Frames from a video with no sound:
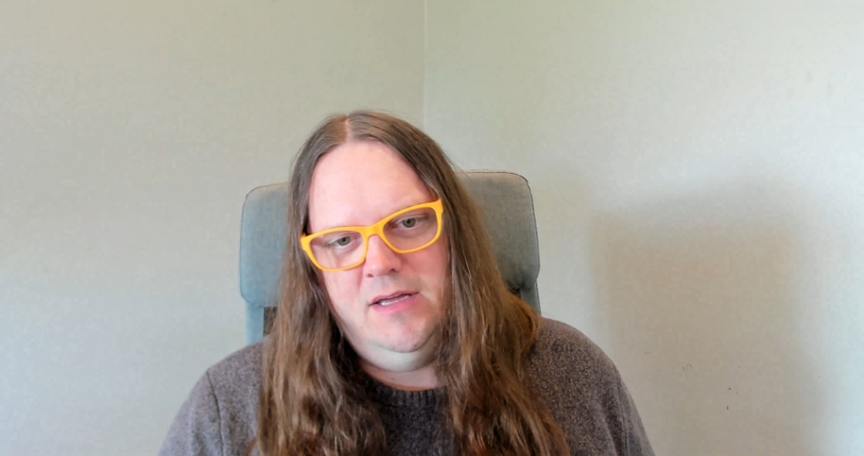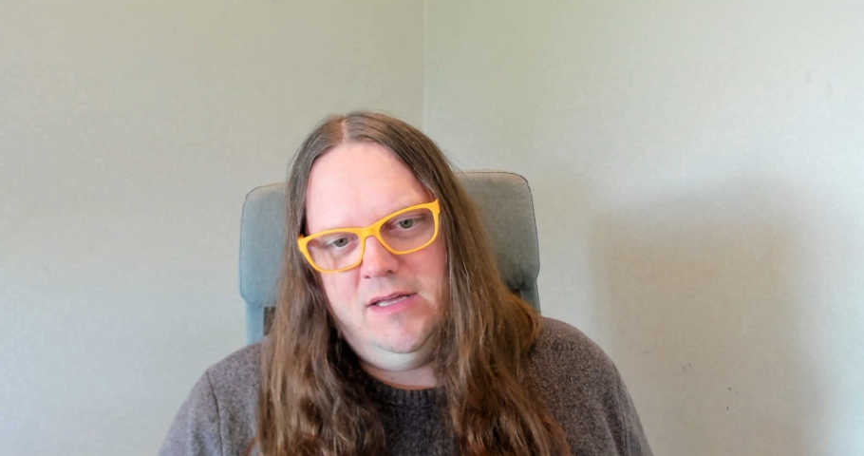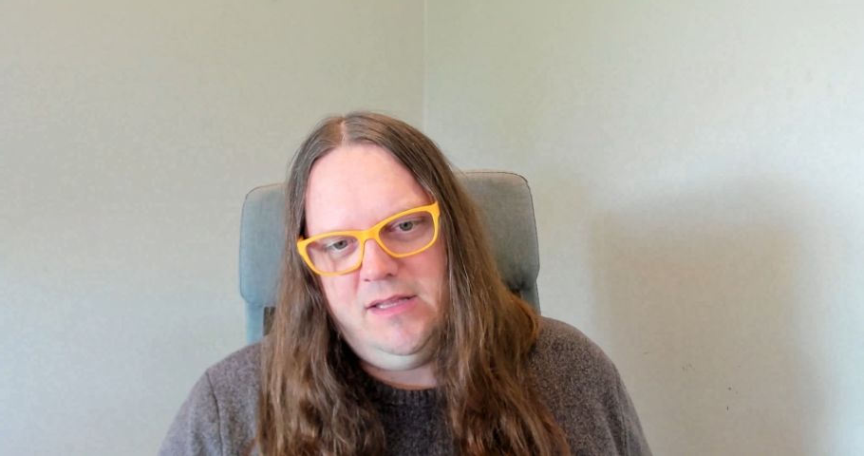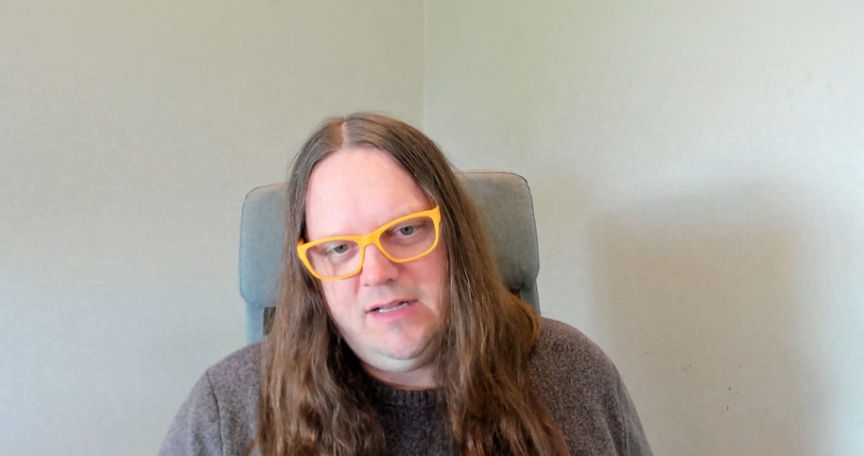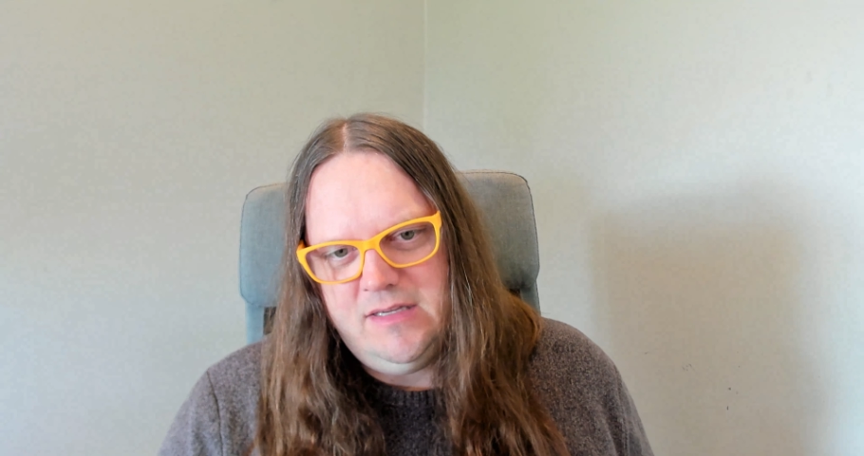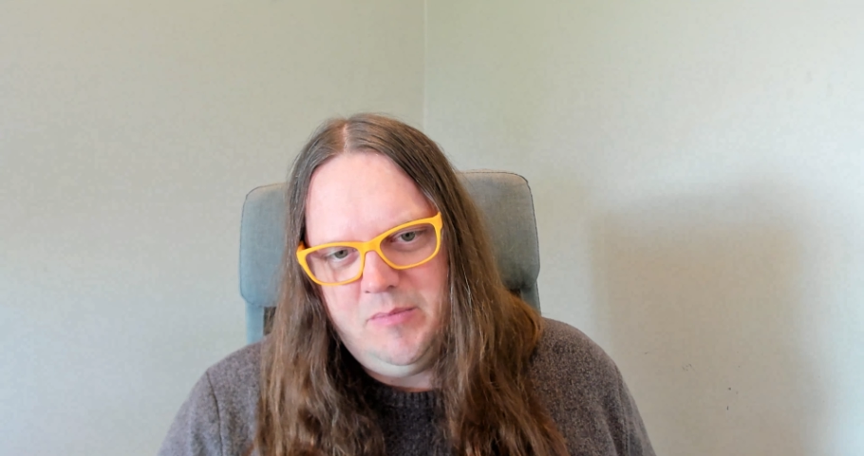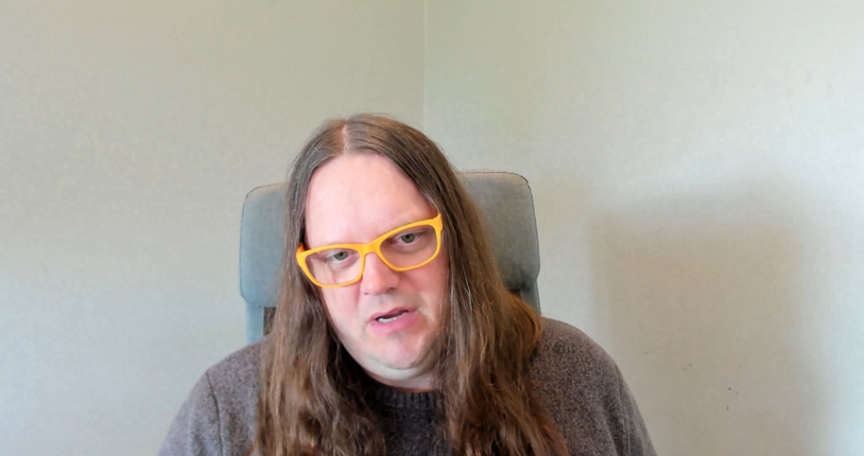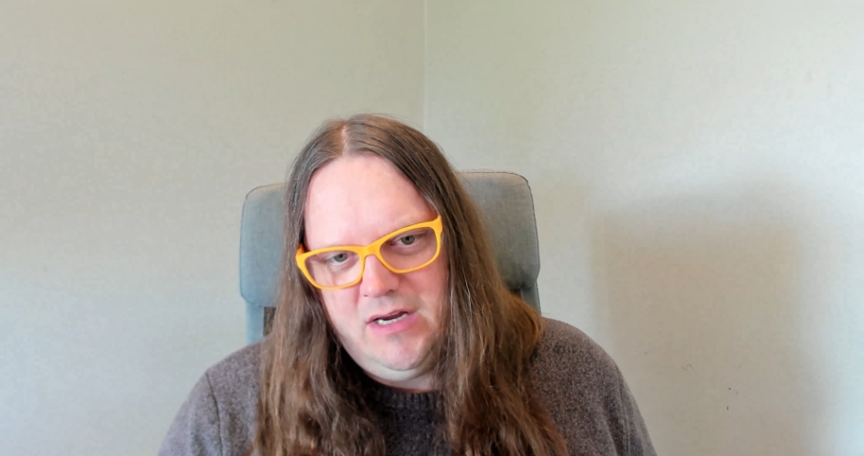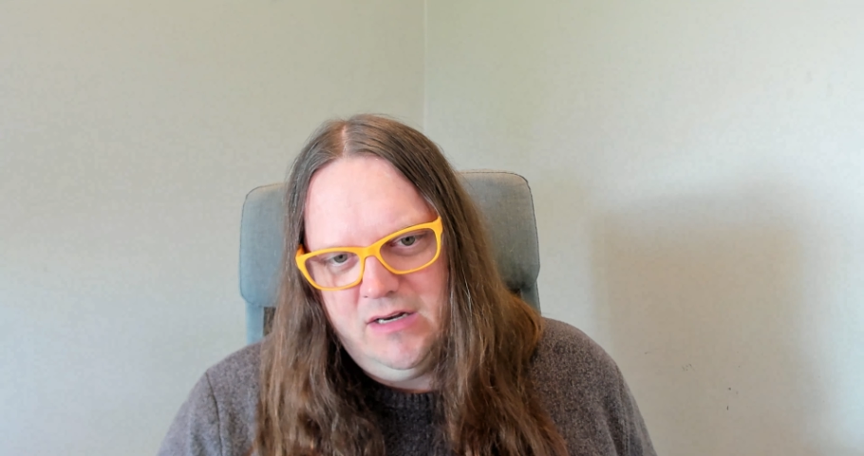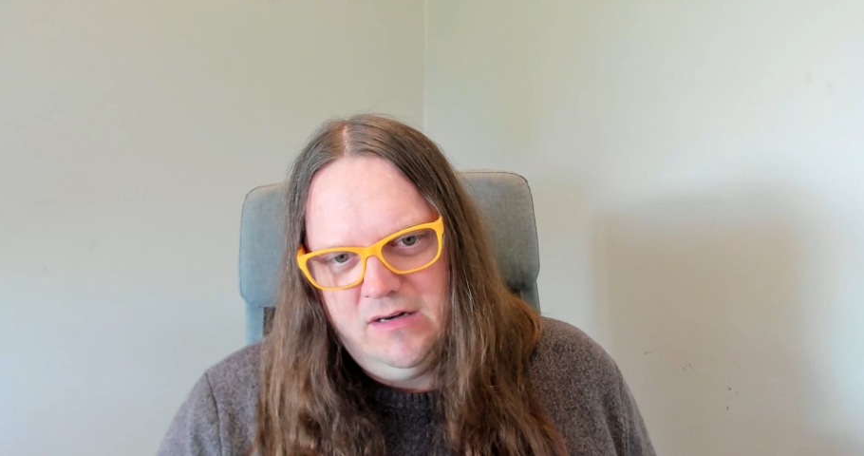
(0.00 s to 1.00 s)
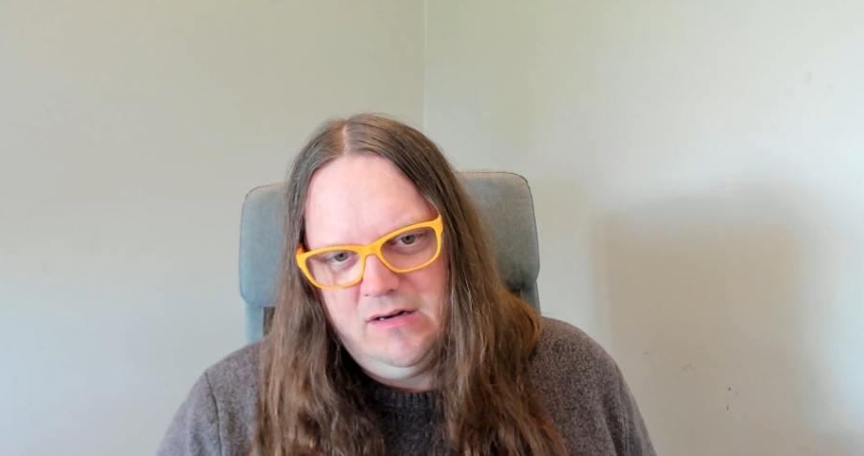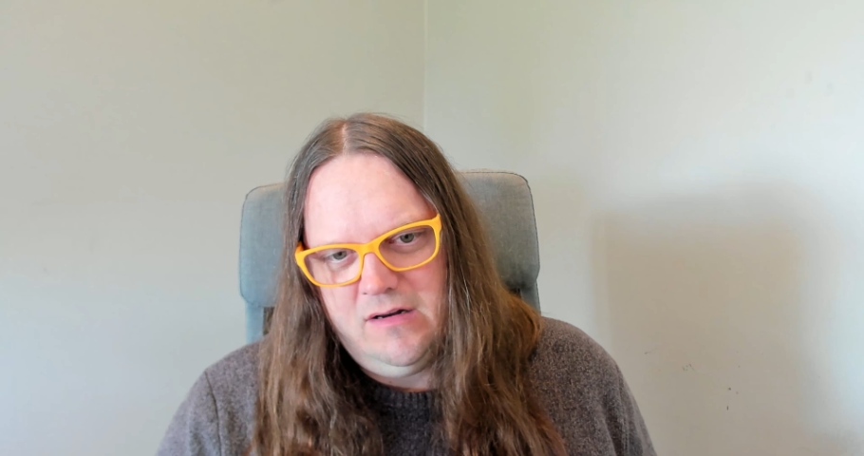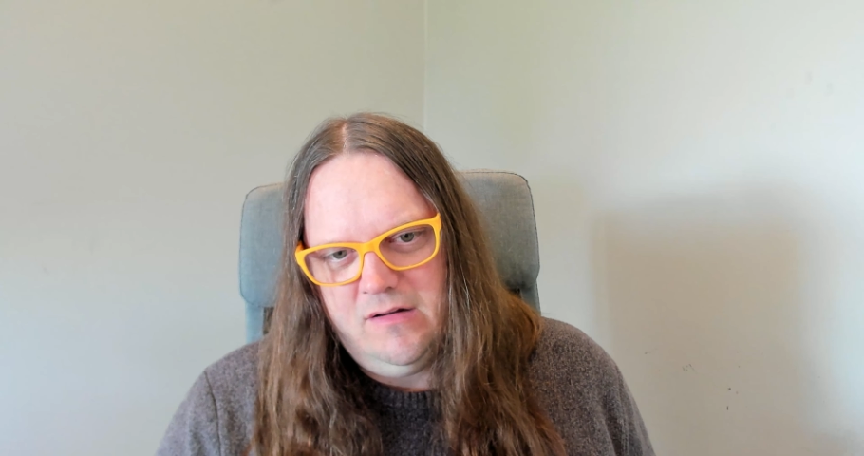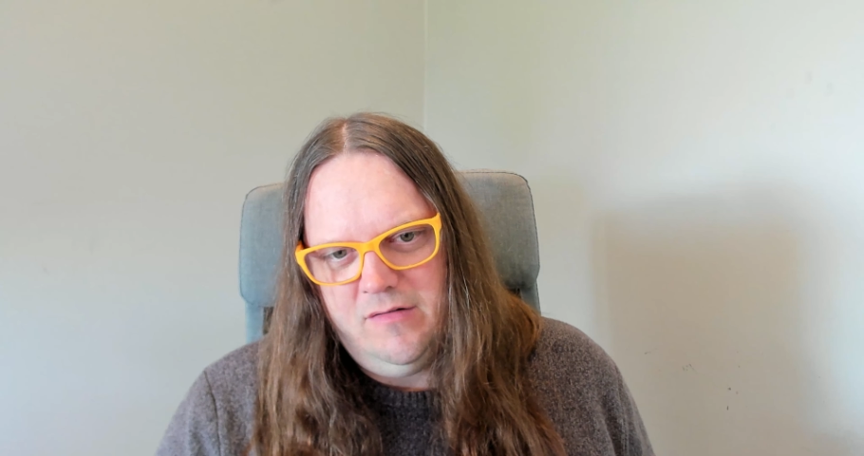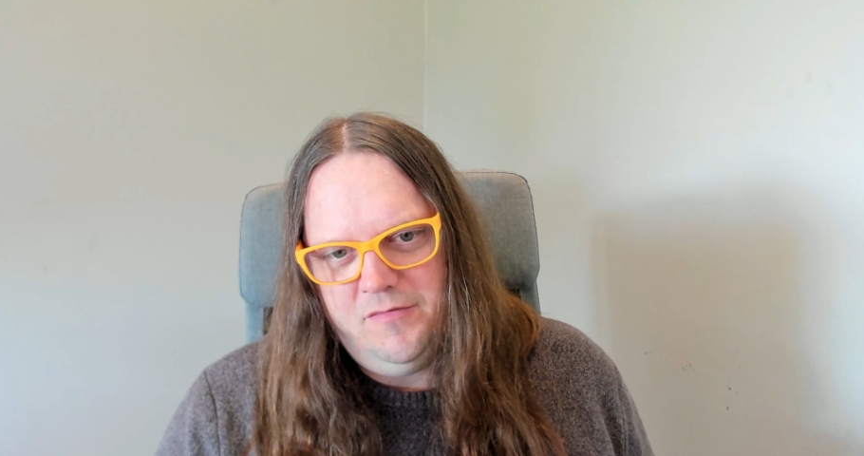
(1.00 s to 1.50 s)
that's a bit
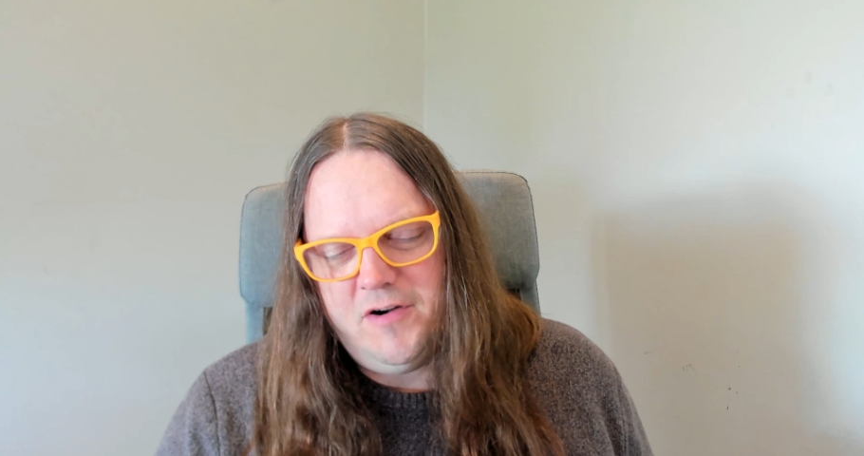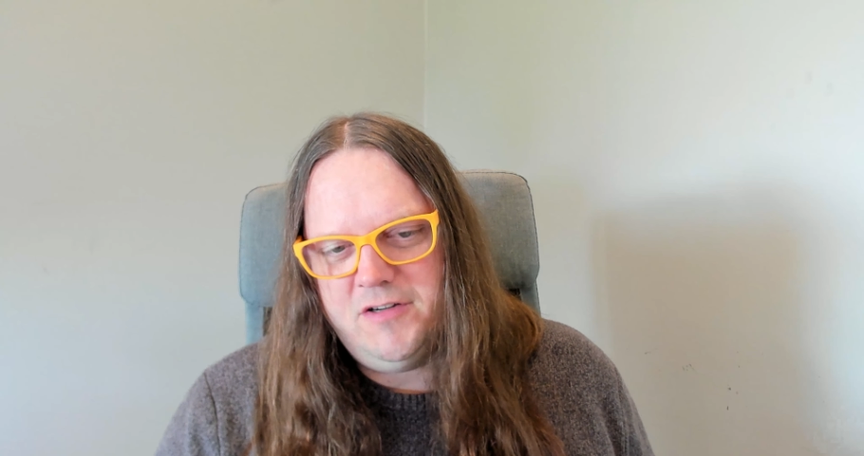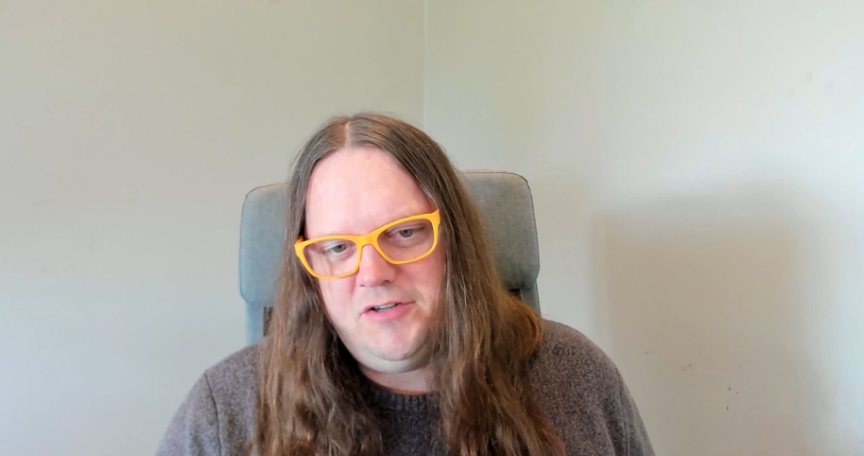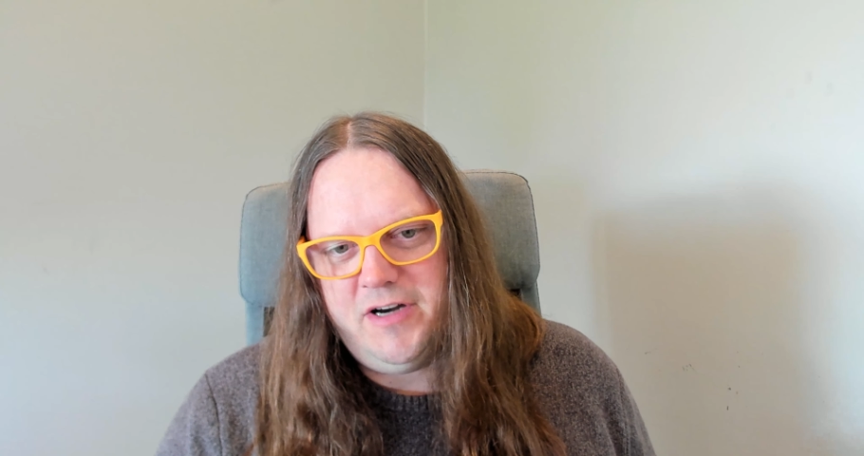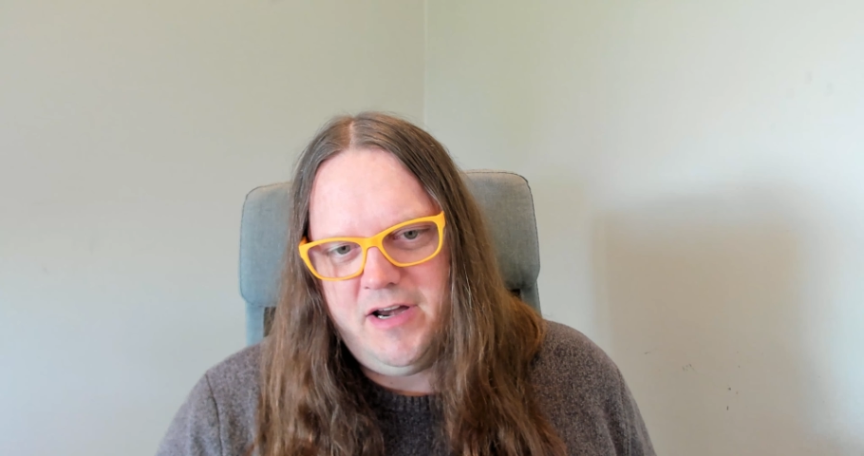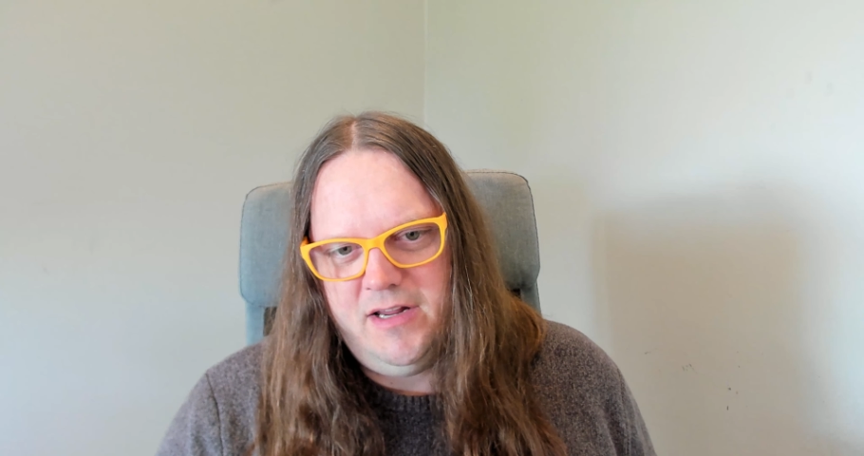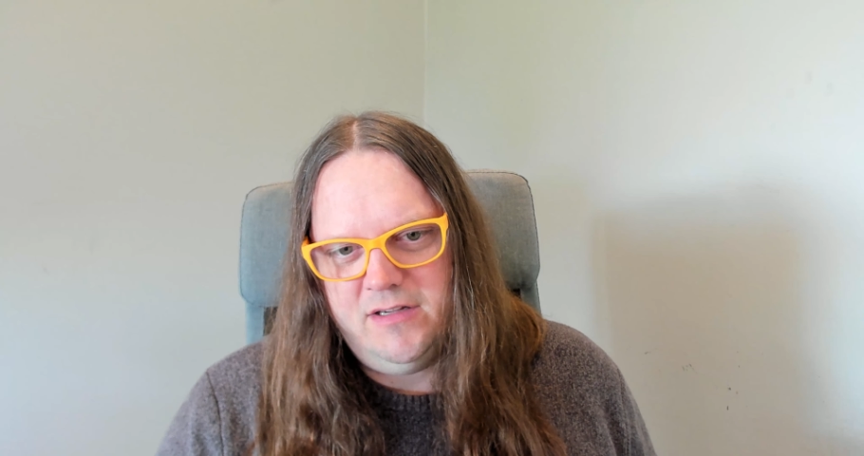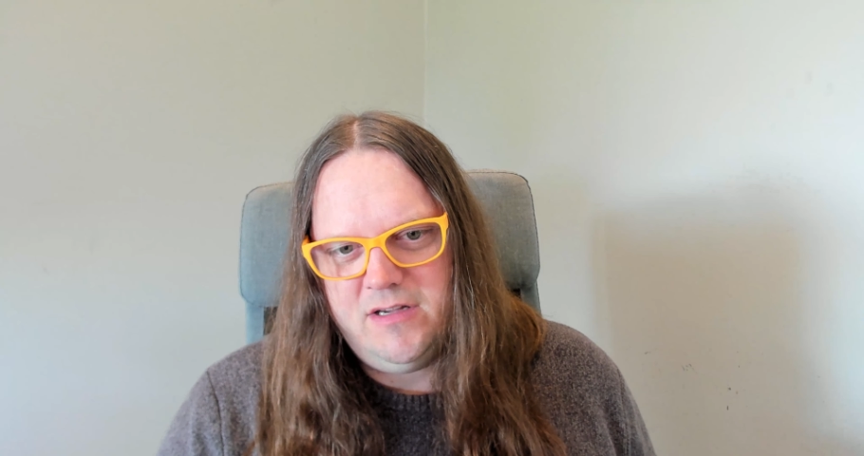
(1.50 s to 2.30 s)
frustrating.